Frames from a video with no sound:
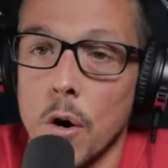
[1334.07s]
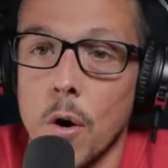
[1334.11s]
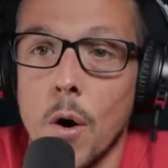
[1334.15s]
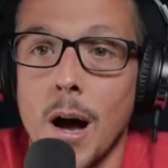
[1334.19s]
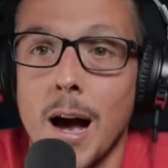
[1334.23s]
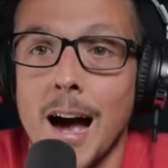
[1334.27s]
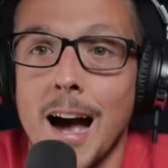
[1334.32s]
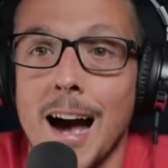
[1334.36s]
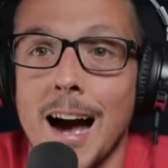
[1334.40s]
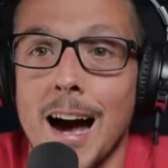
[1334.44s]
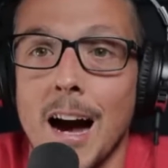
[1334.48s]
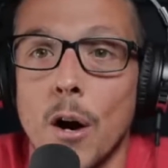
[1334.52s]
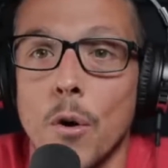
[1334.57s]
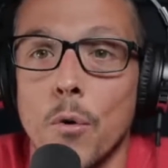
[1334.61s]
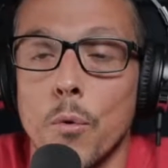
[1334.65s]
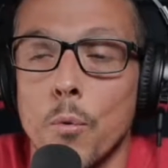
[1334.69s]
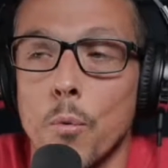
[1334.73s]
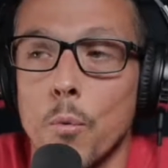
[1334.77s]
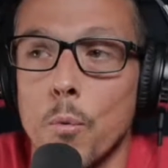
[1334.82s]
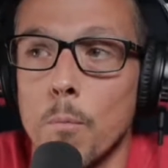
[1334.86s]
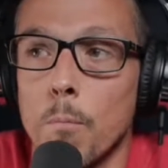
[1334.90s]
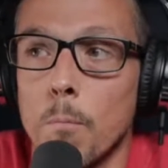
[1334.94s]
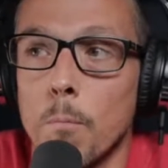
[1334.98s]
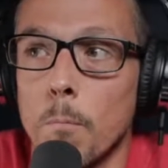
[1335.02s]
how
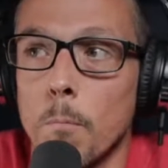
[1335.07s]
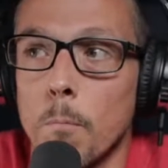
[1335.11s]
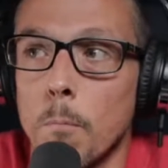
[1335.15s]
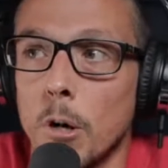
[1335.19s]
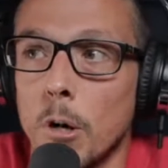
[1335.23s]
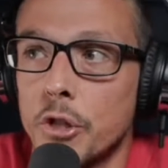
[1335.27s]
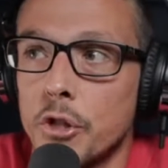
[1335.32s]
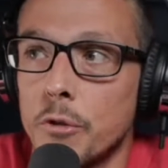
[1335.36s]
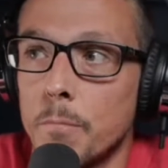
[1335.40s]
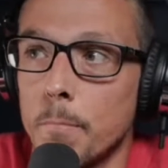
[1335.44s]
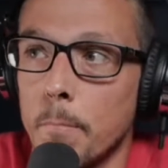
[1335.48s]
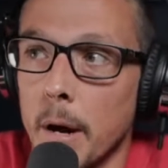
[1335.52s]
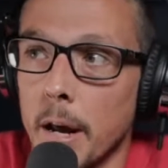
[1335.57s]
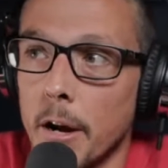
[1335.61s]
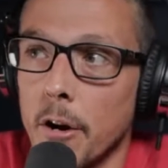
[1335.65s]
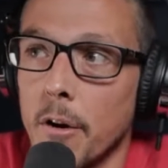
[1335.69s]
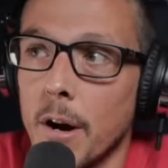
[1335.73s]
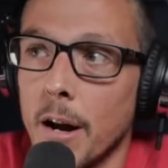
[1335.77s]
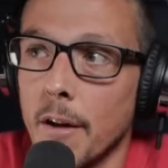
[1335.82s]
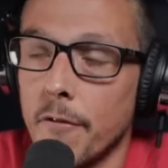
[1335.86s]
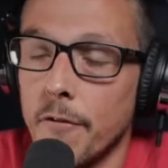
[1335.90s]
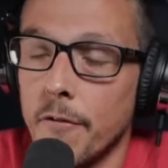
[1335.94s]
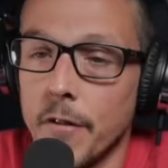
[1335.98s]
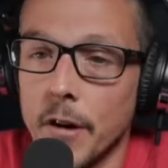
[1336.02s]
much better
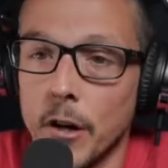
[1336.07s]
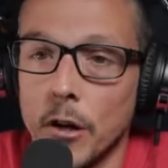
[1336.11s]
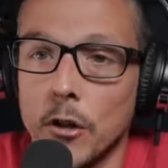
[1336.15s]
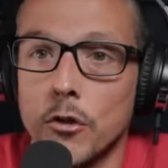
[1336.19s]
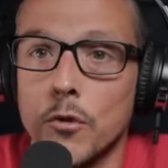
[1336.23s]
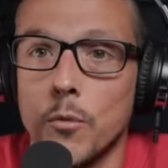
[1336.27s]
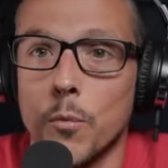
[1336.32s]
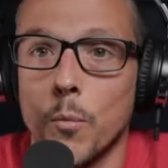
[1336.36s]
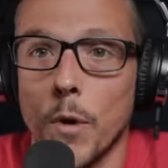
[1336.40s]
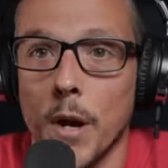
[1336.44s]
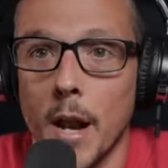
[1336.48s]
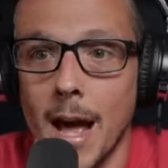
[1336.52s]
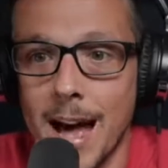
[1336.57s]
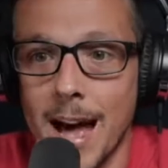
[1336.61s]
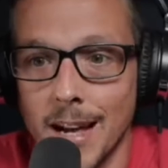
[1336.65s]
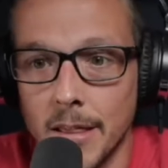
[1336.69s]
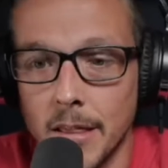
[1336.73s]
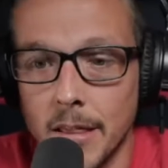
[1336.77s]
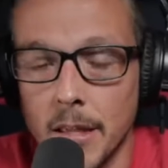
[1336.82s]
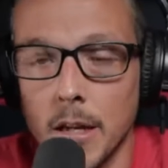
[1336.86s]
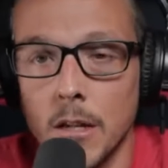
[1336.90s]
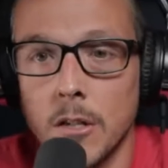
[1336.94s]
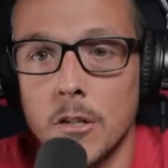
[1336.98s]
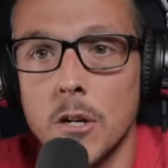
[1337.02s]
I felt when I had
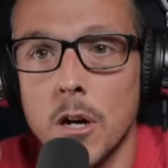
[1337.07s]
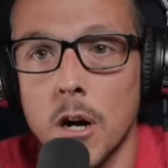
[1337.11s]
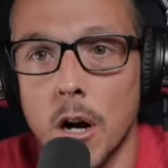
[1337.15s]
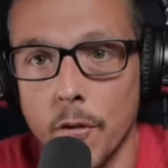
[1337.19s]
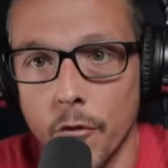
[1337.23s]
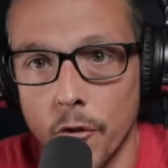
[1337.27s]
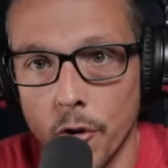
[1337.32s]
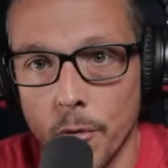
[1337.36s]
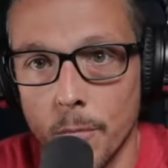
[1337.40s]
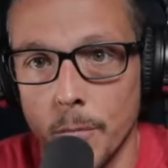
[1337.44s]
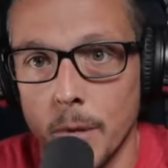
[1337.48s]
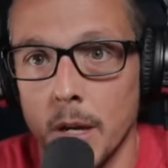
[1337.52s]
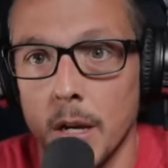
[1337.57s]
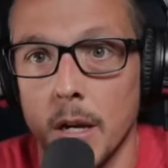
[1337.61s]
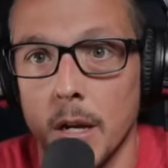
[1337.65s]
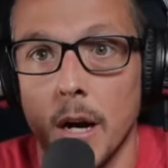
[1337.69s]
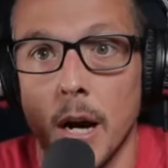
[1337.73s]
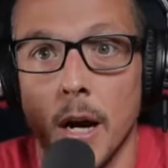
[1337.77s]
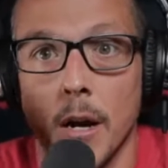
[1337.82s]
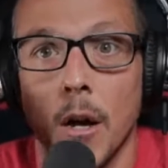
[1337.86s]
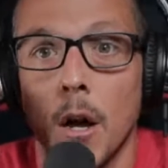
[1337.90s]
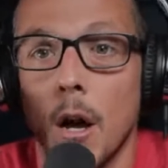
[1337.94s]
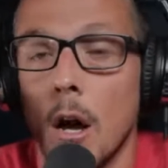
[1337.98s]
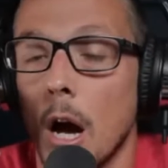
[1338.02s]
things covering me.
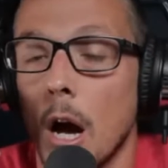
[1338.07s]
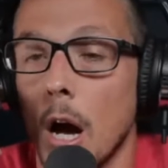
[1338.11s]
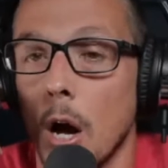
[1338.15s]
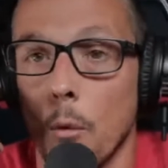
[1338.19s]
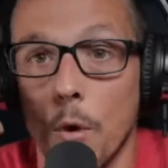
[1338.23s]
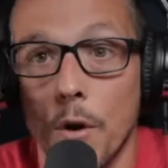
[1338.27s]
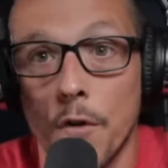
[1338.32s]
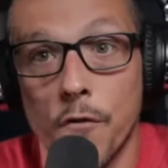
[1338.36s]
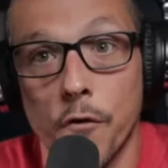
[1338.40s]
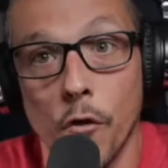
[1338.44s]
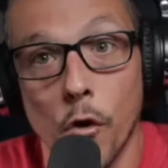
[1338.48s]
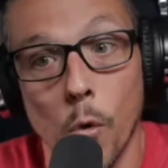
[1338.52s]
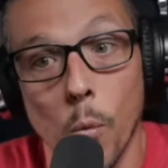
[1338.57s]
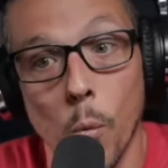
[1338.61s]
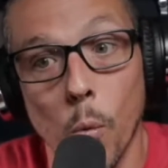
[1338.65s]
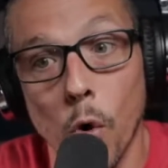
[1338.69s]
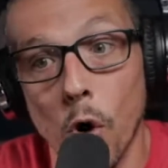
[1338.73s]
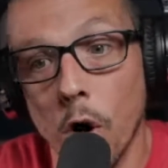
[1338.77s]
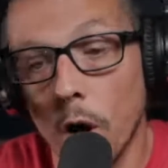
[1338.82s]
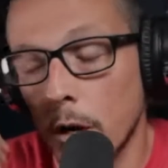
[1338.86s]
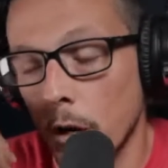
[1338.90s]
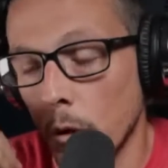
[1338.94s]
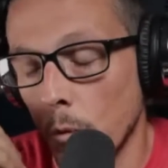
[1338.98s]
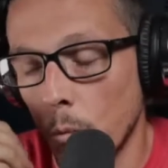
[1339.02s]
I went for a
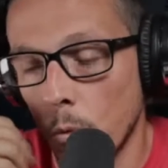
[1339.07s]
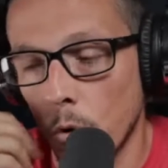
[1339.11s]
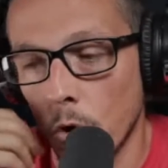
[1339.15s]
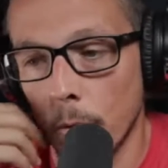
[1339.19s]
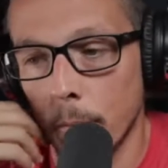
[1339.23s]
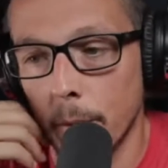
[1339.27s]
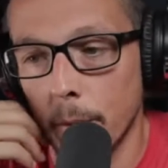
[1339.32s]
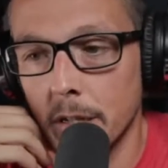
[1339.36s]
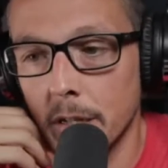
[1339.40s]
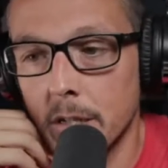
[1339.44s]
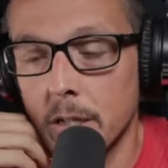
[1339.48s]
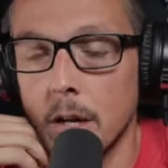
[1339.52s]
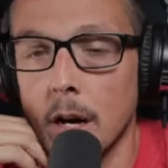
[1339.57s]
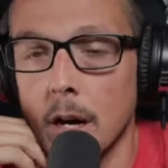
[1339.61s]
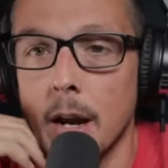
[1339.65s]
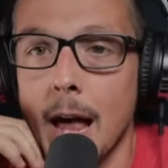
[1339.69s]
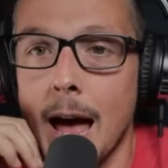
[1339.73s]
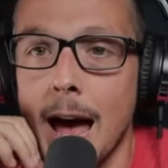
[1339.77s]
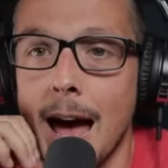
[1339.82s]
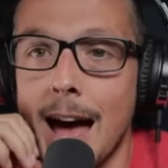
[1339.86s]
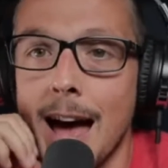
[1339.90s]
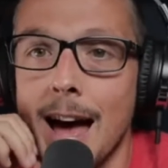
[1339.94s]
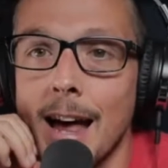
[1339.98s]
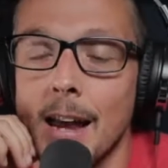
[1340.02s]
walk and wore my sun
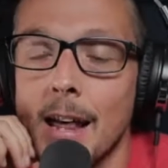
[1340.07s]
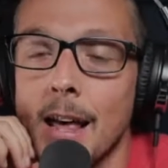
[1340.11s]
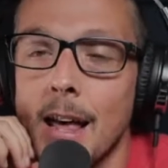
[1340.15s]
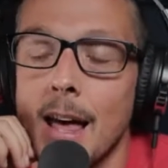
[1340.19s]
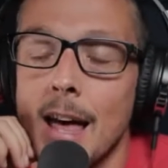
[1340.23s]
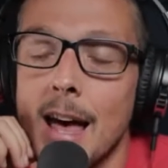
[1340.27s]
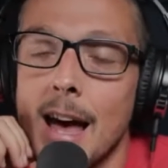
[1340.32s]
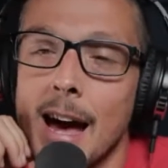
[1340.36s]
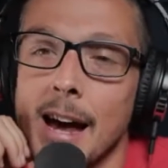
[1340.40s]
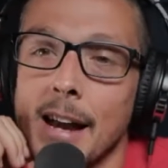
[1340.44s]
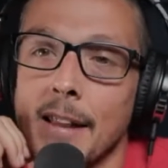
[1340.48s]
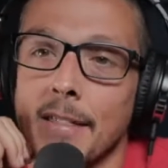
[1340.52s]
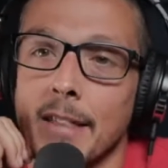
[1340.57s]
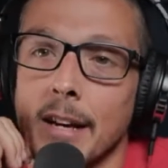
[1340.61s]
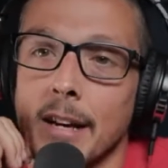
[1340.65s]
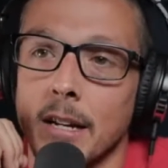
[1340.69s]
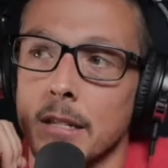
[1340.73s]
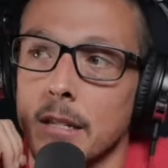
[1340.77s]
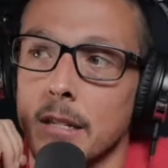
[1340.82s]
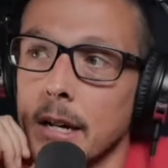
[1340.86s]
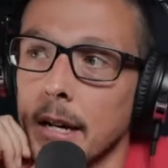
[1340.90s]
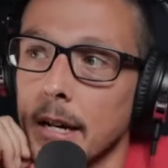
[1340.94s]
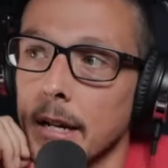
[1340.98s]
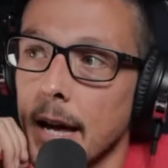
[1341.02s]
hat and things
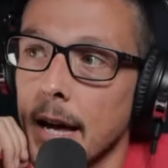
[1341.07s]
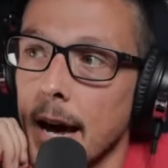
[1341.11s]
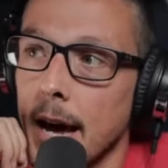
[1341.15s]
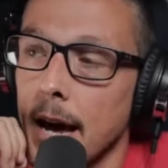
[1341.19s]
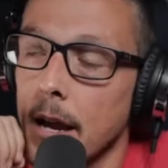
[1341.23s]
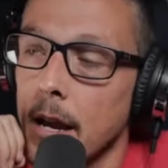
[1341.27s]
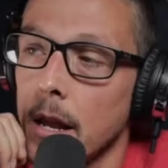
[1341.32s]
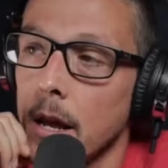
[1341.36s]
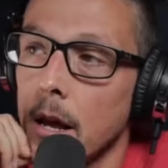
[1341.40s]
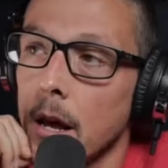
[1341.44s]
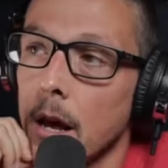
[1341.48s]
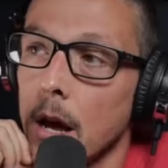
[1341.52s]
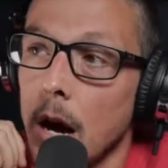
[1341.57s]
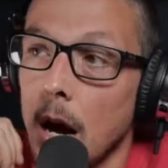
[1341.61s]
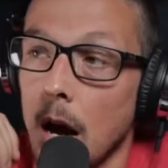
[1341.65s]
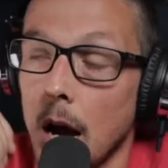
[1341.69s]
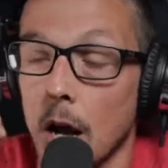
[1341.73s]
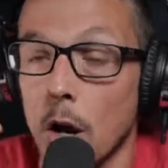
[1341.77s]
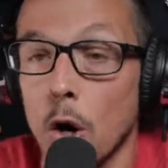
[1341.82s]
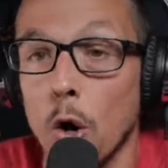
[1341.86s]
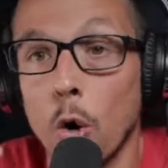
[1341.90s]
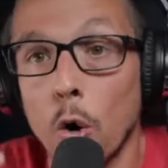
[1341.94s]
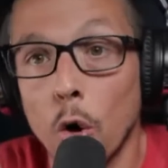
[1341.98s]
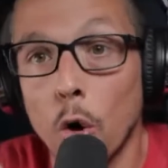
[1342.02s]
like that.
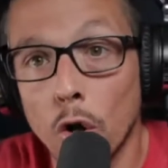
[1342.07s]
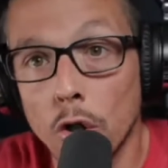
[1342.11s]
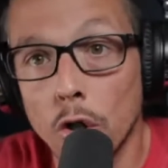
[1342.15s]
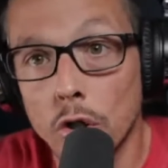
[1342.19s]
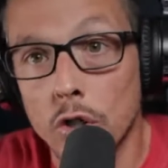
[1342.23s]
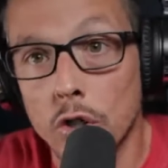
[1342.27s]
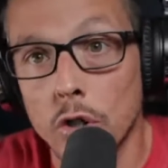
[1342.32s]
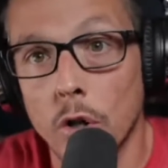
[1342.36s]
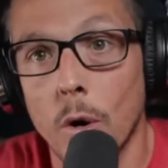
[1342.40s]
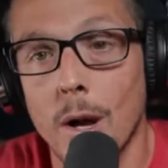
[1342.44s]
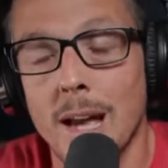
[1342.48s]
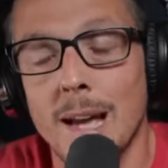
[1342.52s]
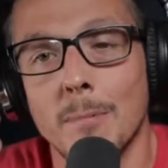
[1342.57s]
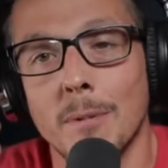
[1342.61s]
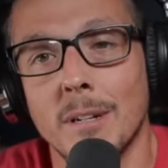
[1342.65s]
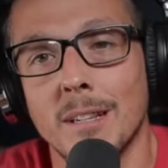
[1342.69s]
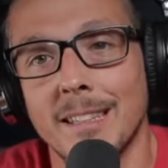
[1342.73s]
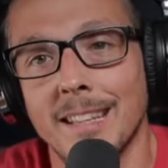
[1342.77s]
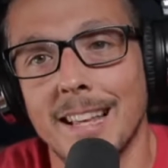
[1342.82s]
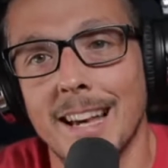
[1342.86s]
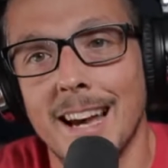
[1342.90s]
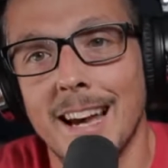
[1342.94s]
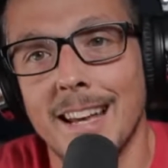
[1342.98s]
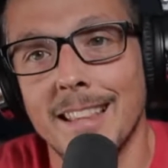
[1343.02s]
I also am
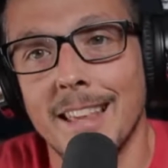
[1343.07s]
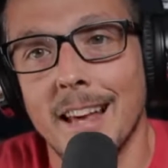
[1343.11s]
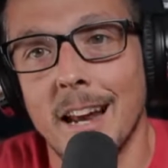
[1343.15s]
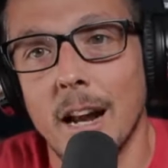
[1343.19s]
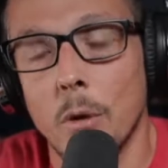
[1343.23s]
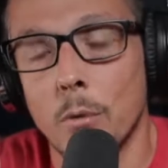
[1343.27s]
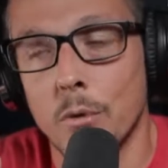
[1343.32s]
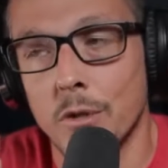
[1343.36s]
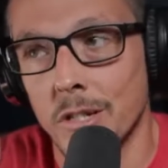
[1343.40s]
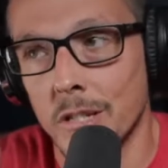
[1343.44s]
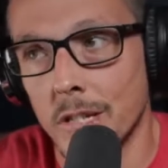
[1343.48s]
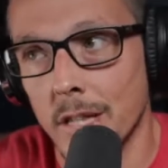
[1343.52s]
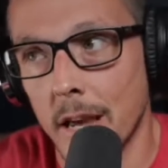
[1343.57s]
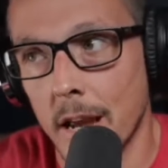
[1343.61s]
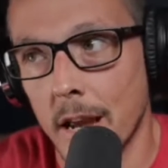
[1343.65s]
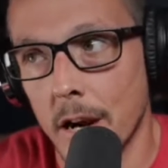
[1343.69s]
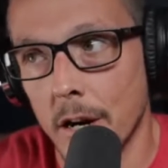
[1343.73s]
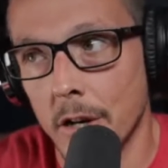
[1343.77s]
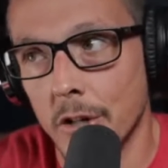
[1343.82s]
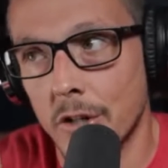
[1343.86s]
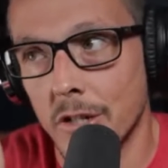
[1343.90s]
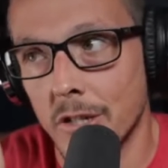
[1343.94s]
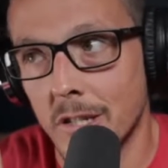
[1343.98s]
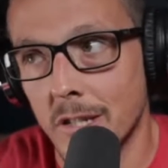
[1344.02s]
glad that I was
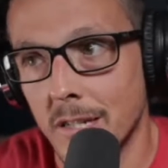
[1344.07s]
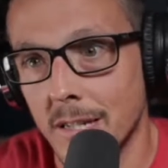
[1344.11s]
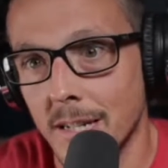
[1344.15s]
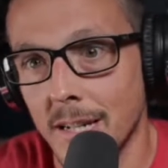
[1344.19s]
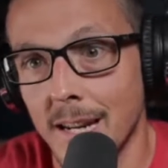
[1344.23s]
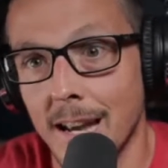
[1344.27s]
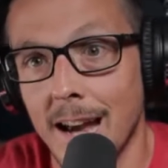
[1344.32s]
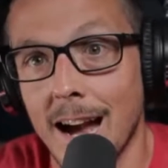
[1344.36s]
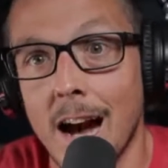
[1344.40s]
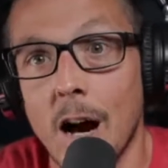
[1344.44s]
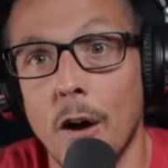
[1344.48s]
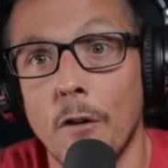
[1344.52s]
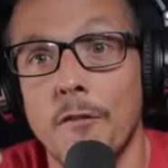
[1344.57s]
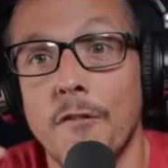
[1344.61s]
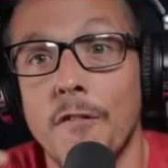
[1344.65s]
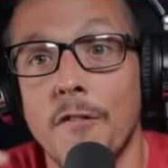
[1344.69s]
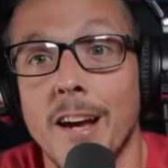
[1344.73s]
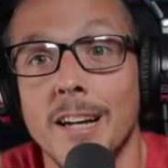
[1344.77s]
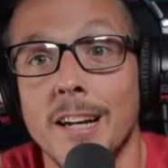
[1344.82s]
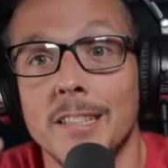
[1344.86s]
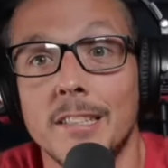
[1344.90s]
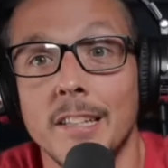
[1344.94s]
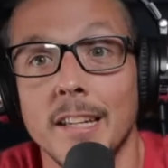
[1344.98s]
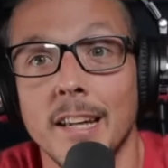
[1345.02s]
there to see how
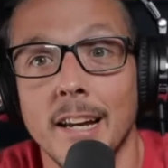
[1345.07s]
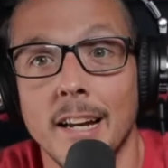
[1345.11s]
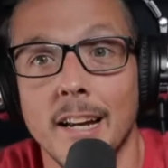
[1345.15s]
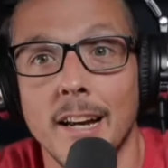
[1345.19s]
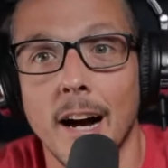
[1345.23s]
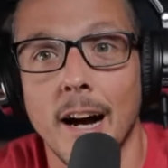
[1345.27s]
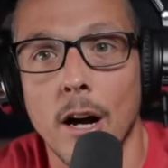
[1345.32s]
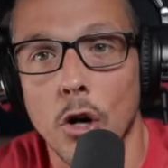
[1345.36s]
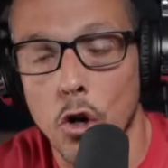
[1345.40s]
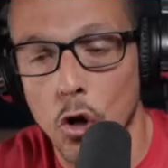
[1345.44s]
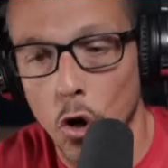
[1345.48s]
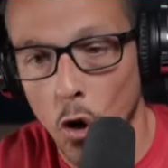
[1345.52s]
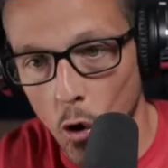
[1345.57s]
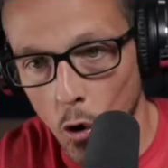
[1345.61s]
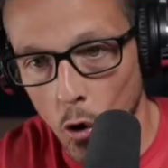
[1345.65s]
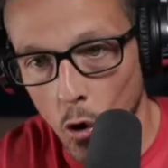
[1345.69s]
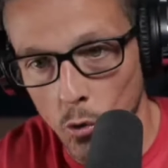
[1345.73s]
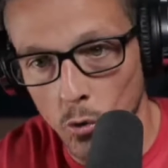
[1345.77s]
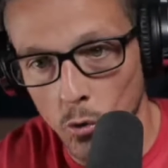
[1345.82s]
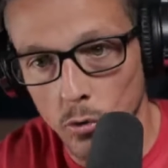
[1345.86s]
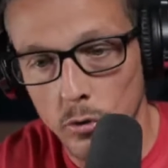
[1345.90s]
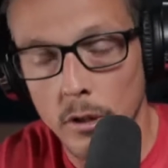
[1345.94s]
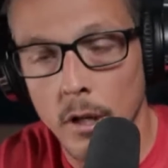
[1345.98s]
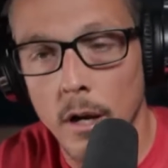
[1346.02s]
fast it got
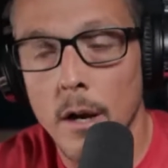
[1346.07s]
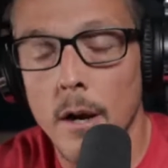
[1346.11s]
cold.